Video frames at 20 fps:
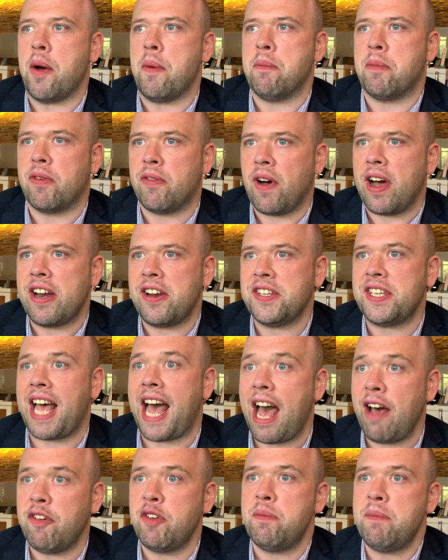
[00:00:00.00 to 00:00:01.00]
providers
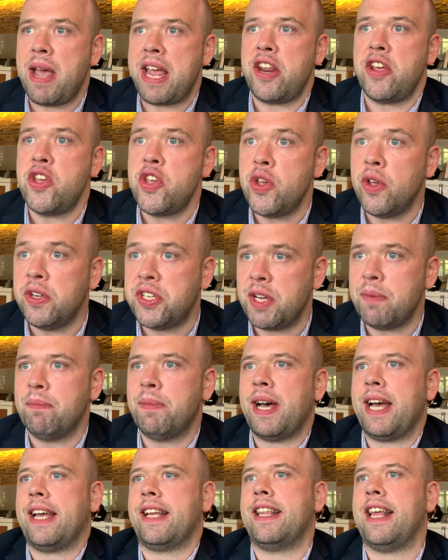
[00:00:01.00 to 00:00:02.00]
haven't made a huge
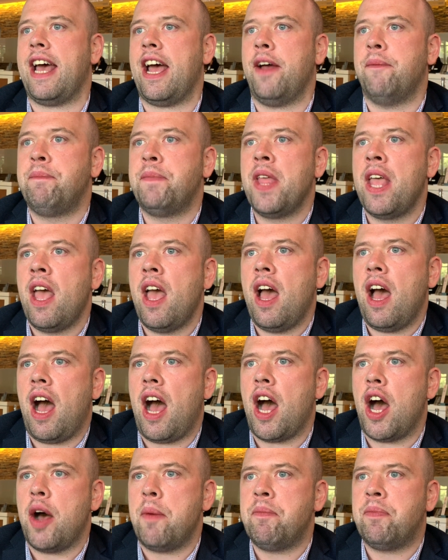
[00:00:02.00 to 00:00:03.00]
impact there.
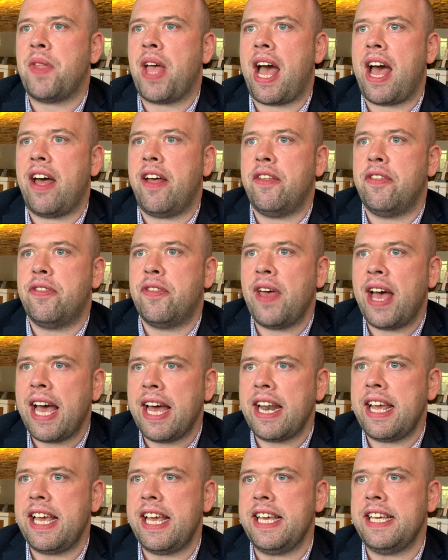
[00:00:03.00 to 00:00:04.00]
and
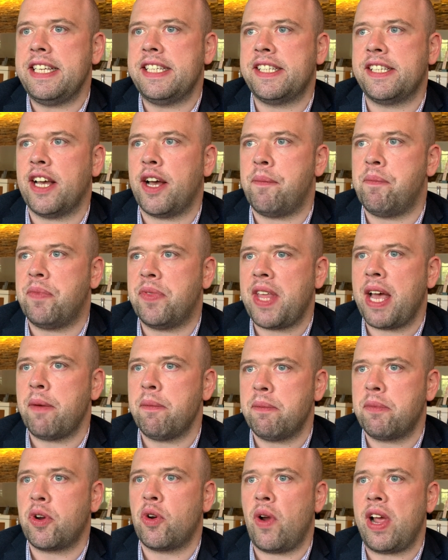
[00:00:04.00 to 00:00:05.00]
that
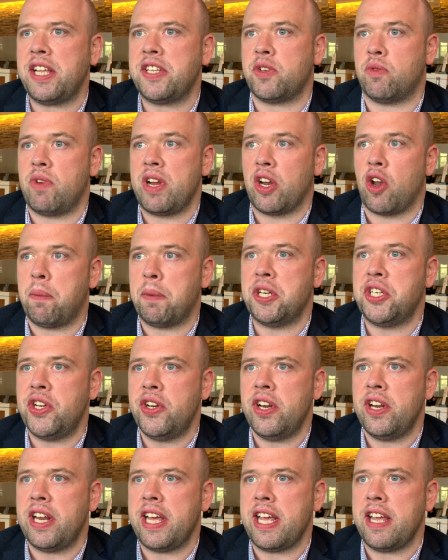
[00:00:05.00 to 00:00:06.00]
creates a real
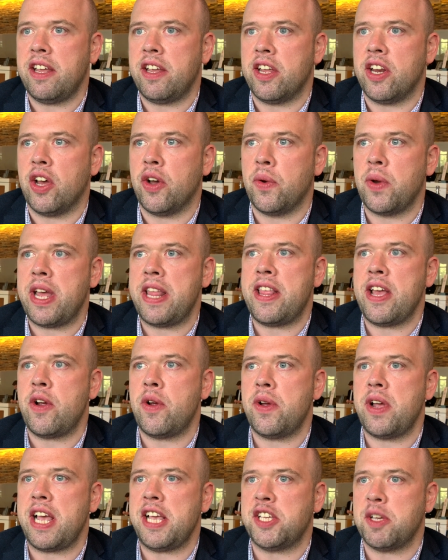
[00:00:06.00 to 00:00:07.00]
opportunity. You know,
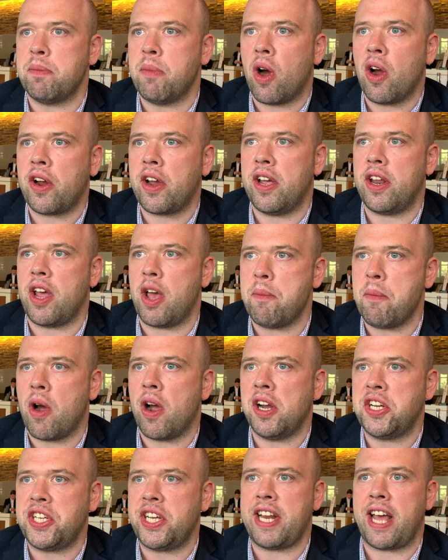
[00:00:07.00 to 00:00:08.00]
there is a market
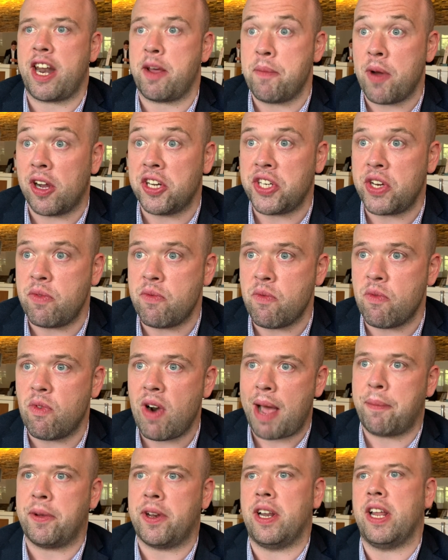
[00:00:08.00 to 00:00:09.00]
emerging and emerging
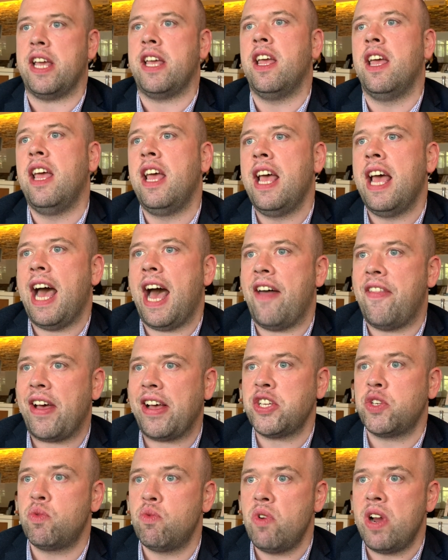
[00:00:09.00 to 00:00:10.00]
rapidly, and
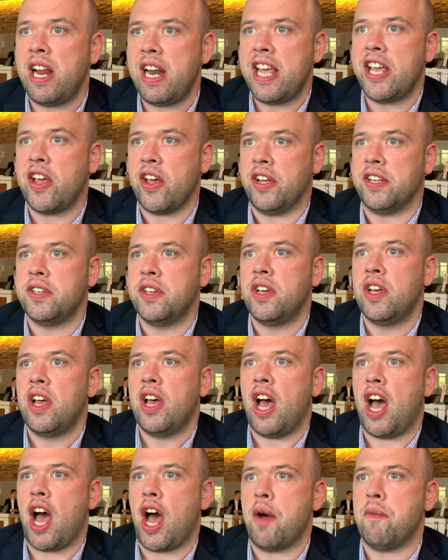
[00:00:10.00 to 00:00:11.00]
that's really good
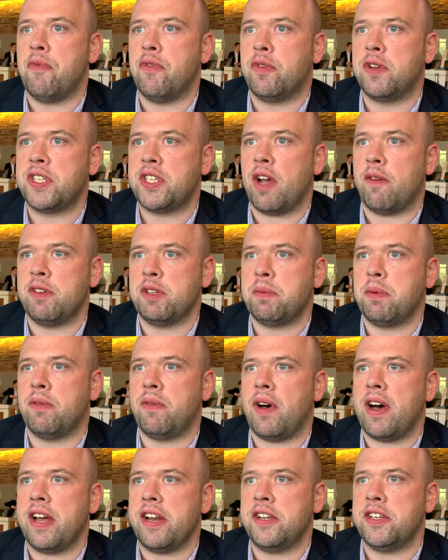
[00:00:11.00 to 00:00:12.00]
for service
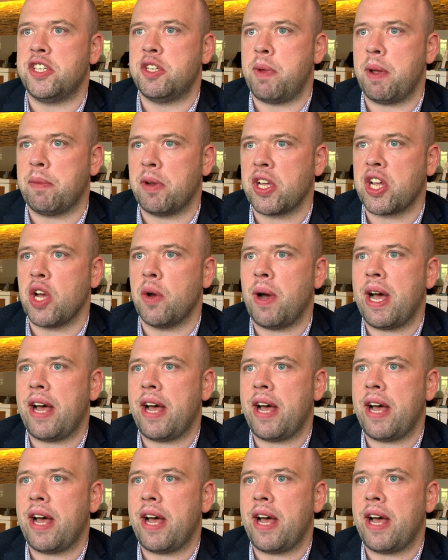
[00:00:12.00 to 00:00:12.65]
providers to be able to go